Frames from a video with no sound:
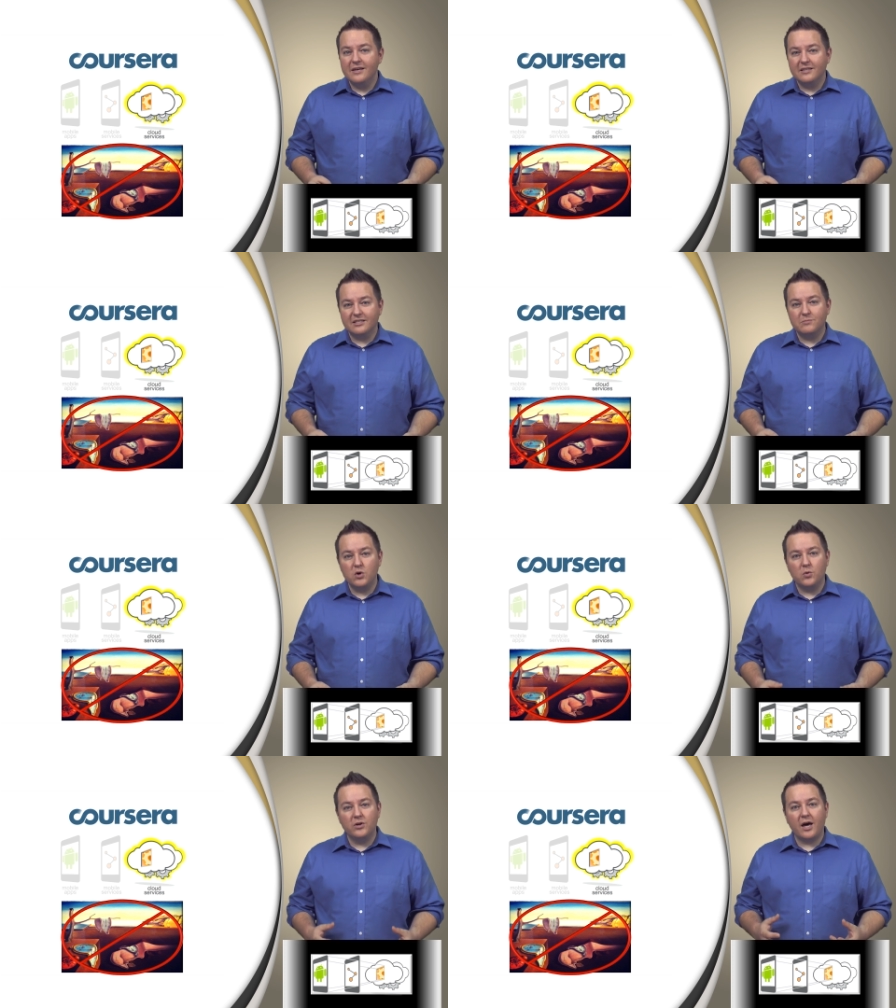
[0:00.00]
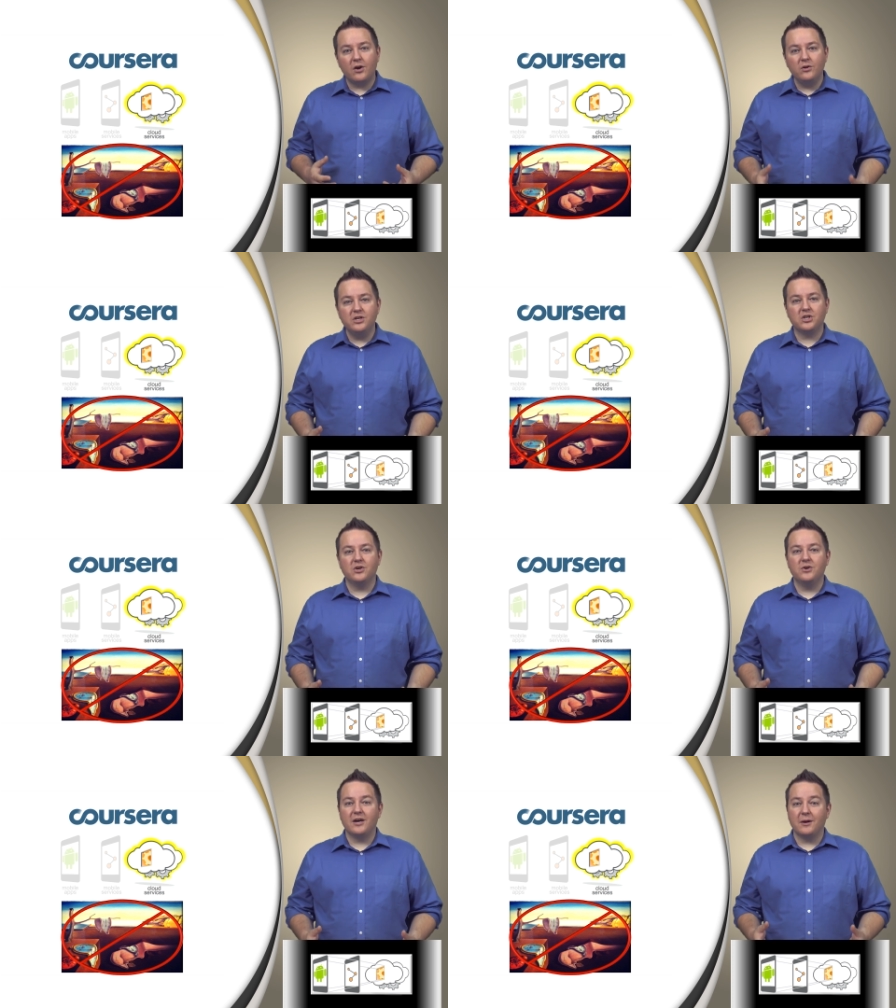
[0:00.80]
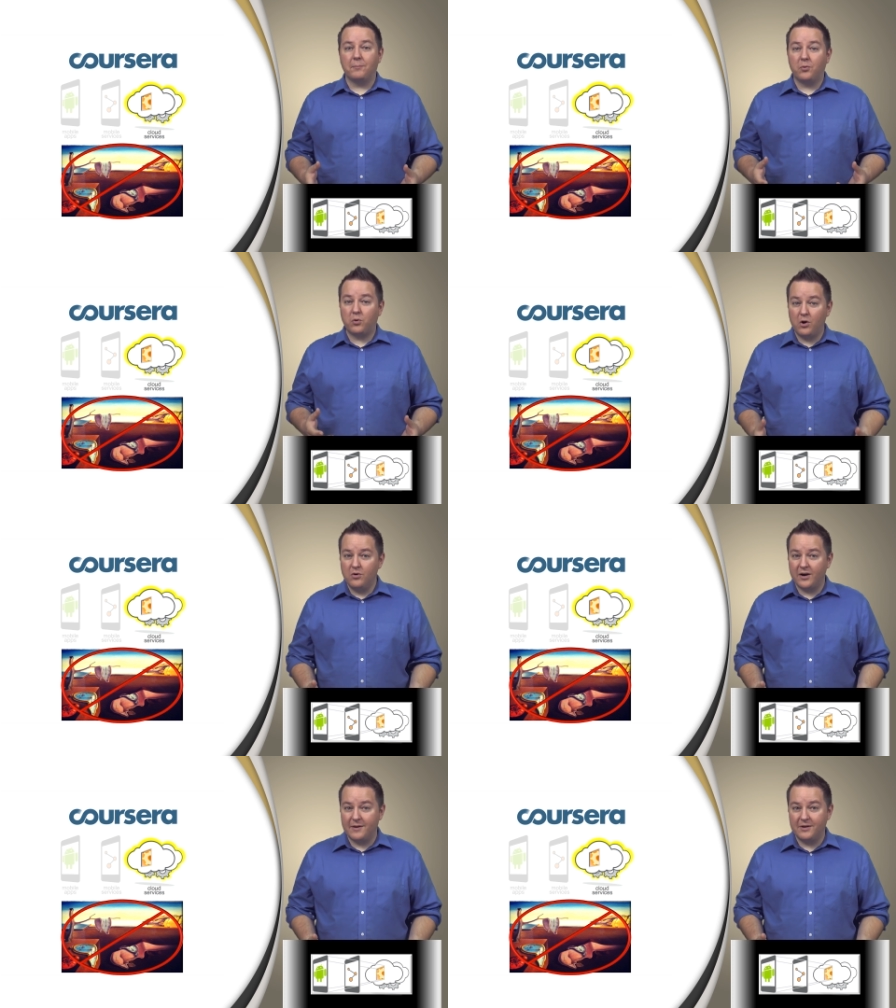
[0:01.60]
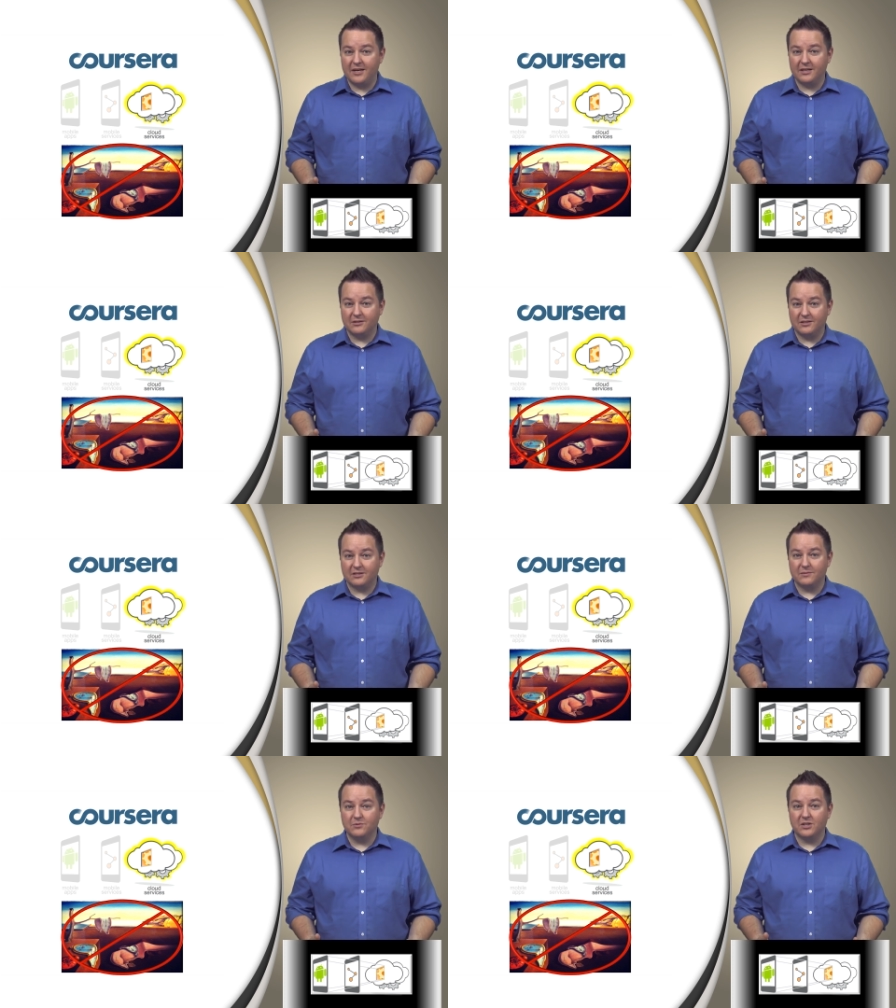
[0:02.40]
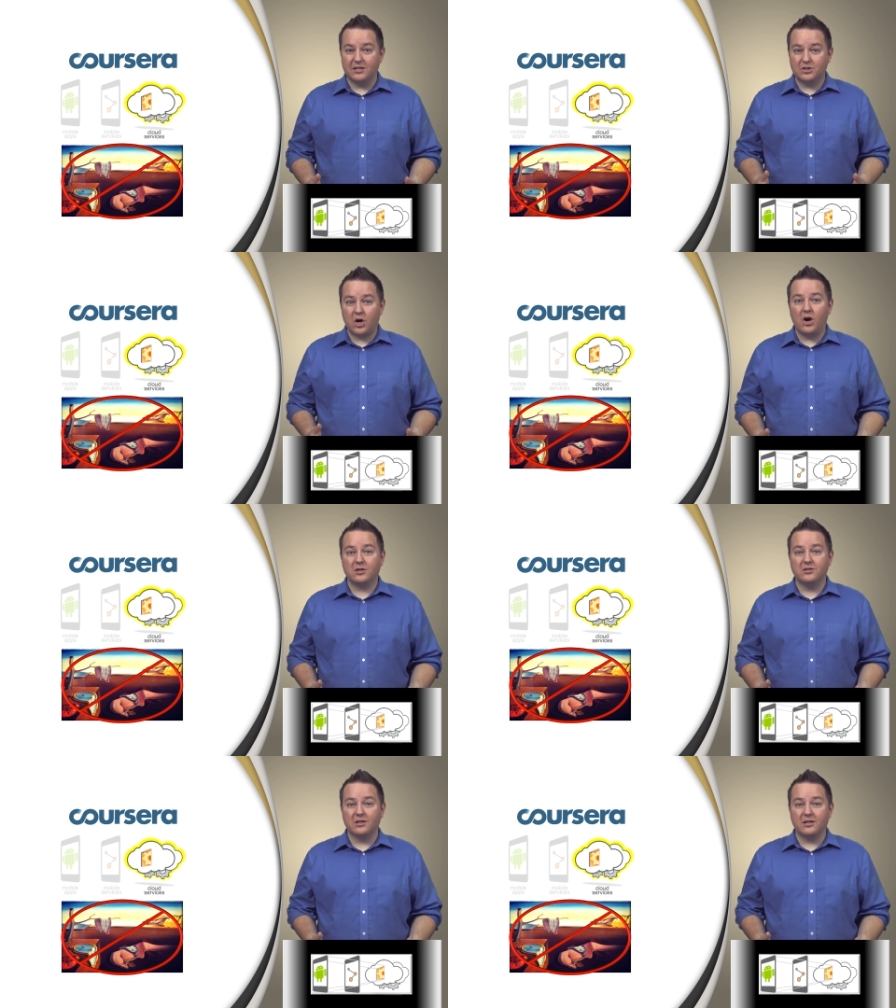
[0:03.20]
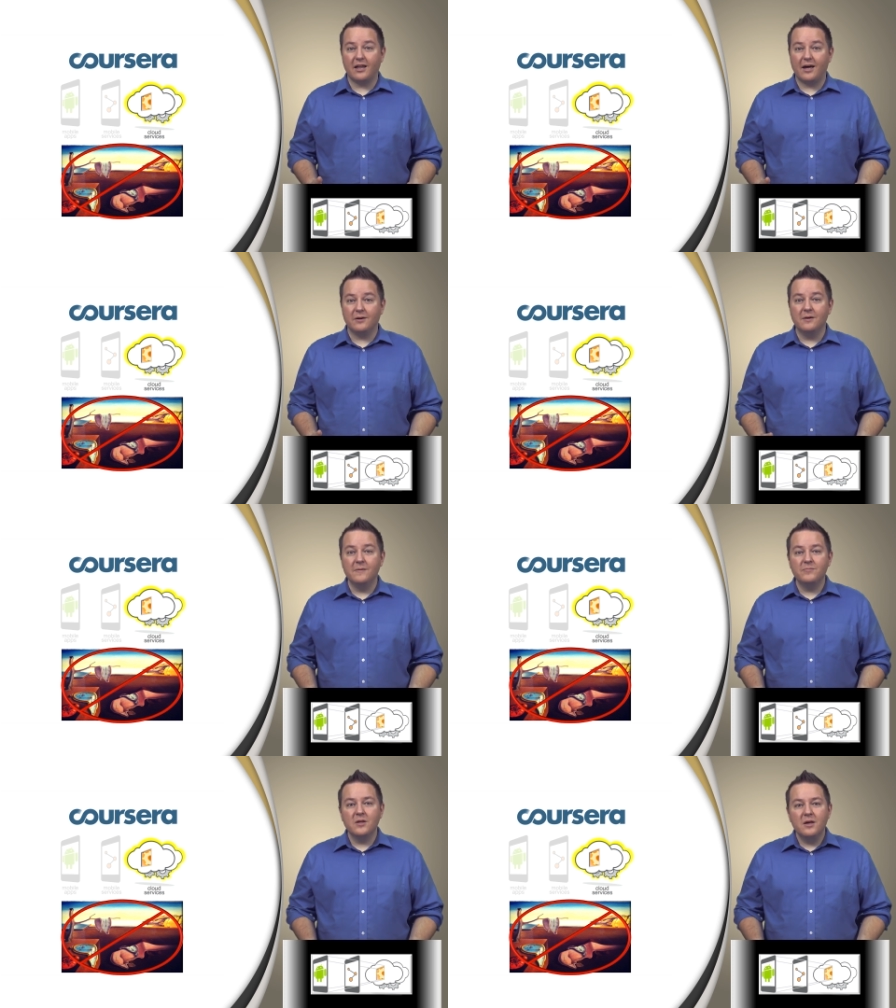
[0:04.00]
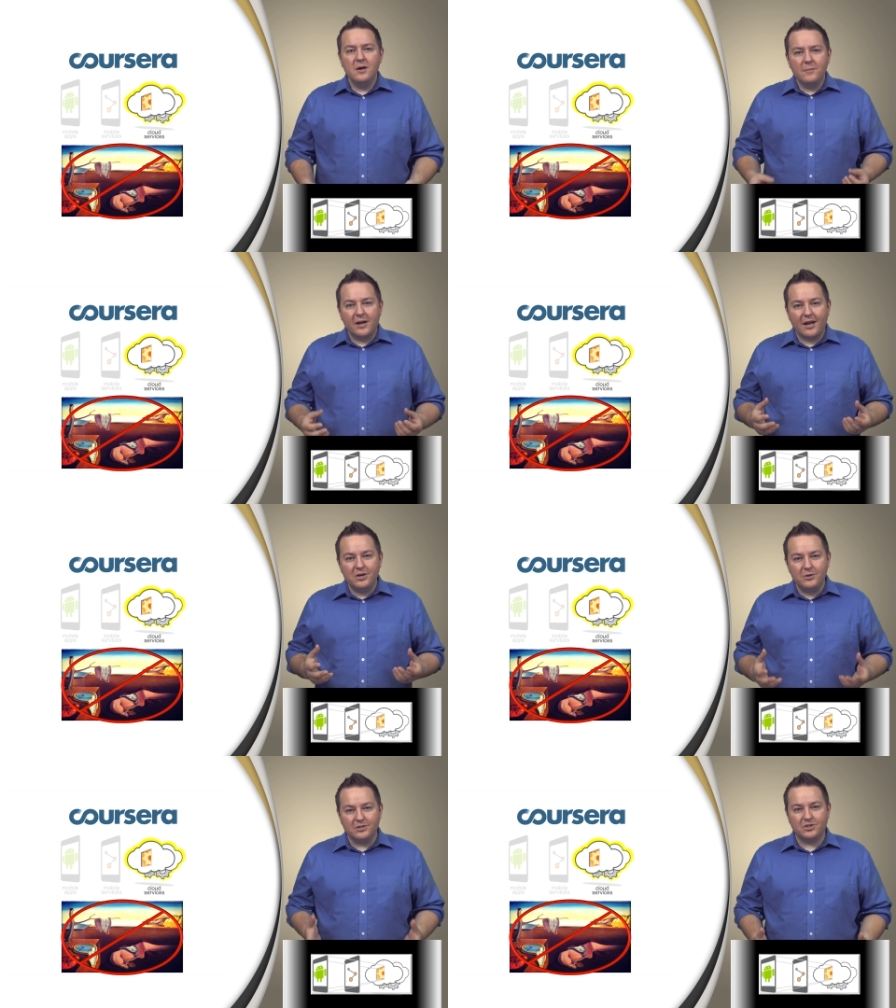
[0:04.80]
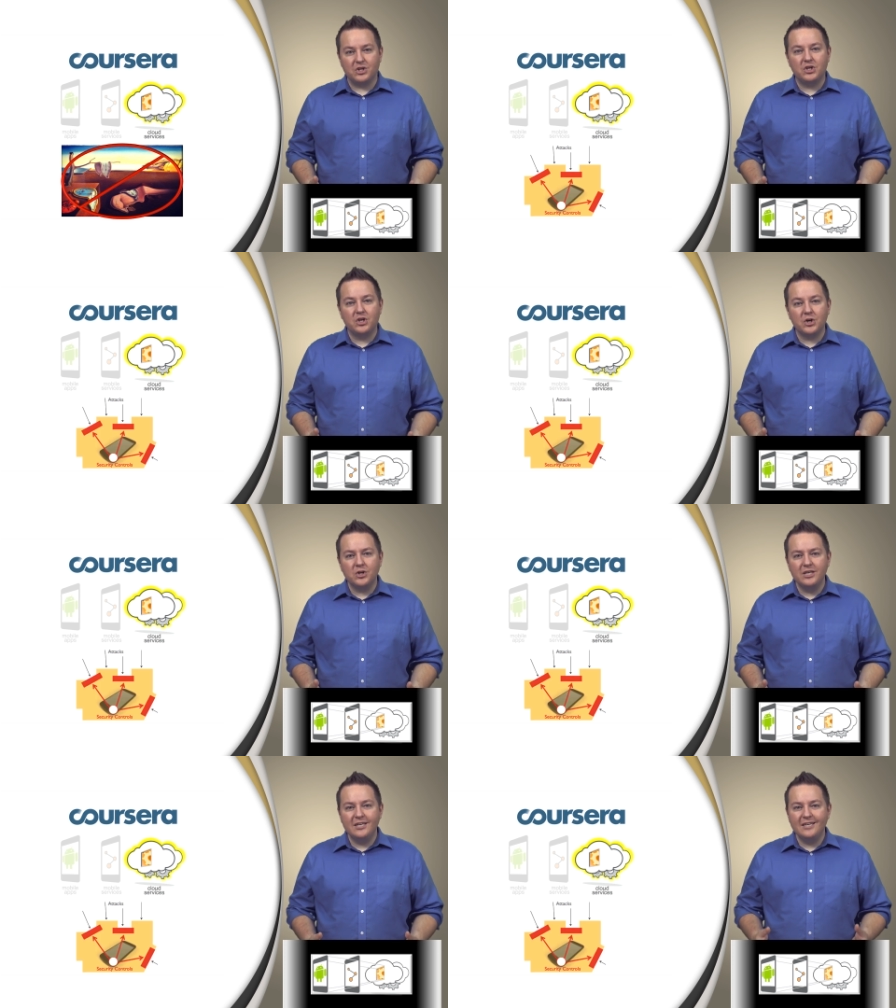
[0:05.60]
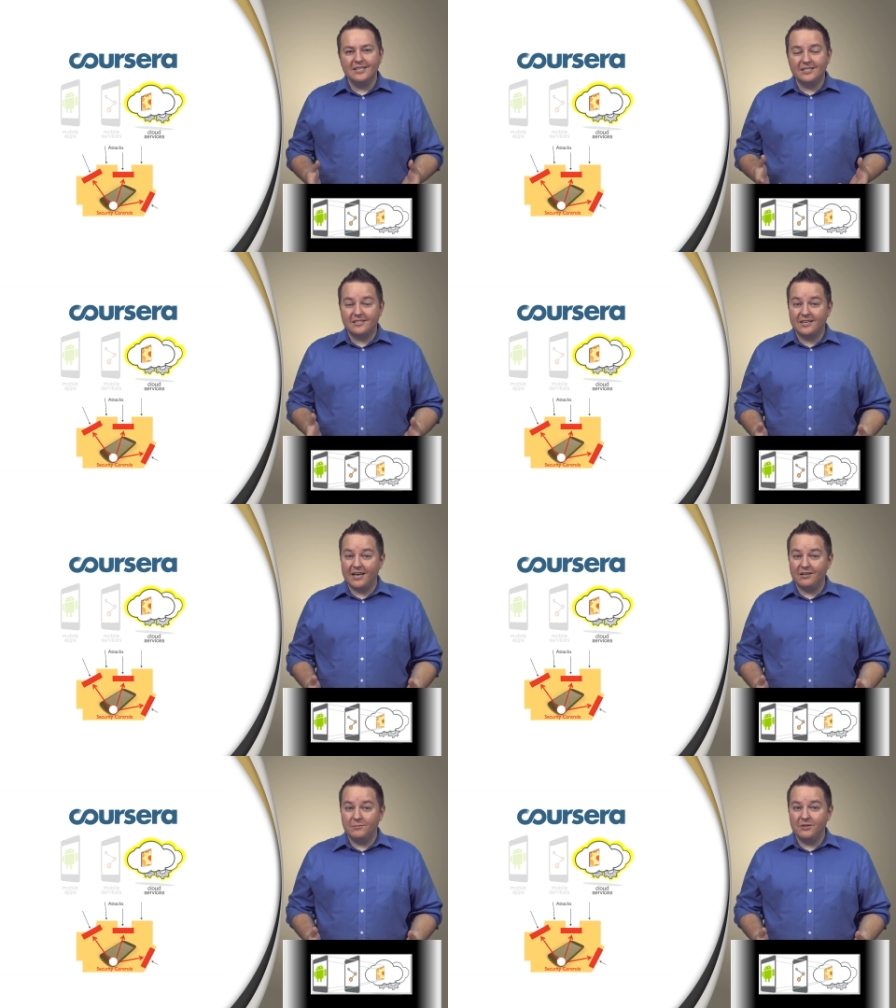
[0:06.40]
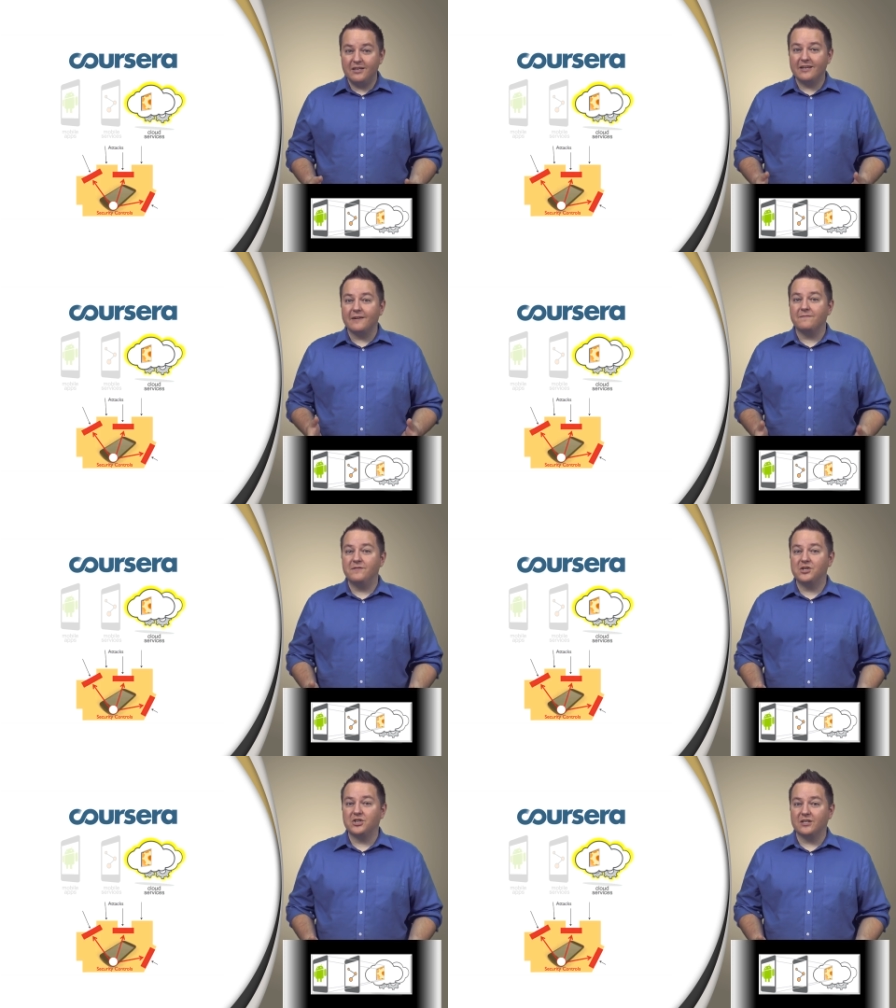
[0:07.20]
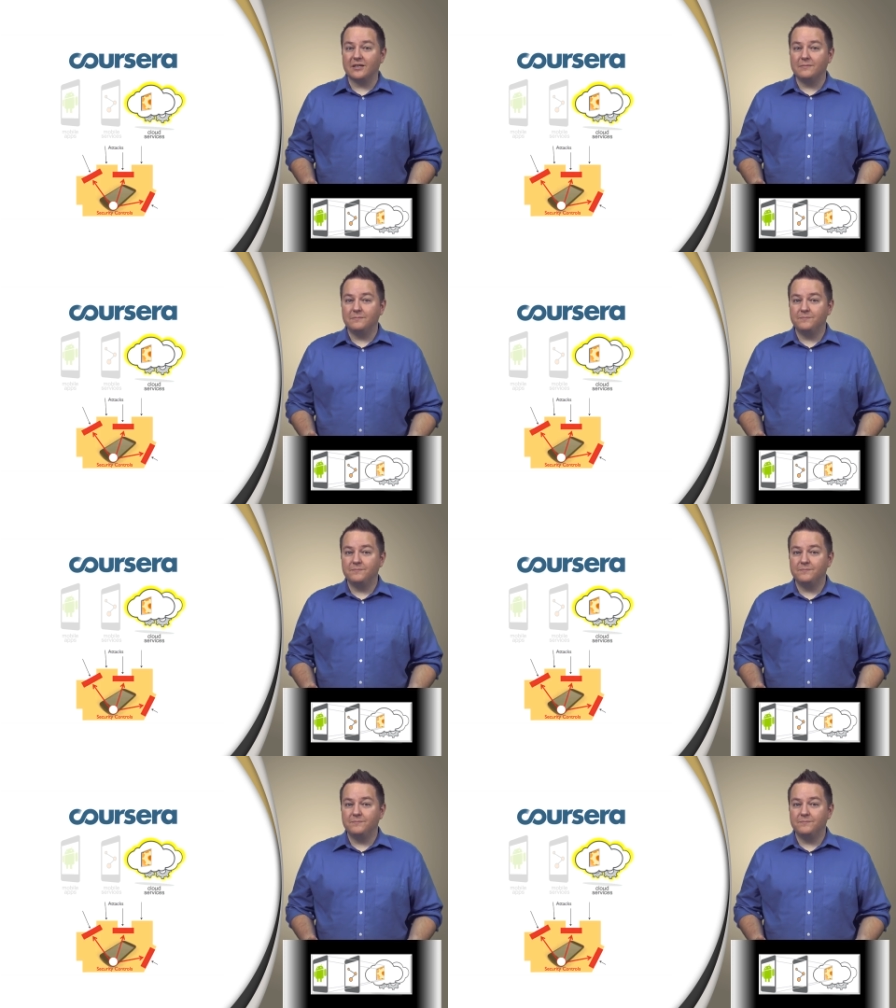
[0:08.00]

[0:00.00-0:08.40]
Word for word: this MOOC will not only show you how to program handheld systems that talk to the cloud, but how to do it securely, scalably, and efficiently.